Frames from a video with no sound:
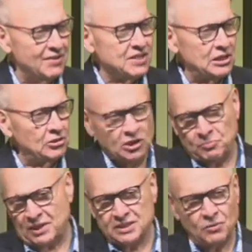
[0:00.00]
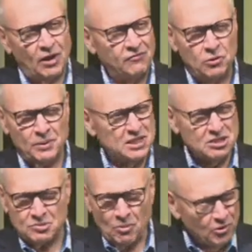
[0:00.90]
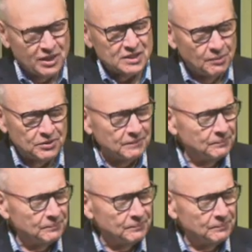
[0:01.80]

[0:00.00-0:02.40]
they'd look at me and say, have you been smoking something?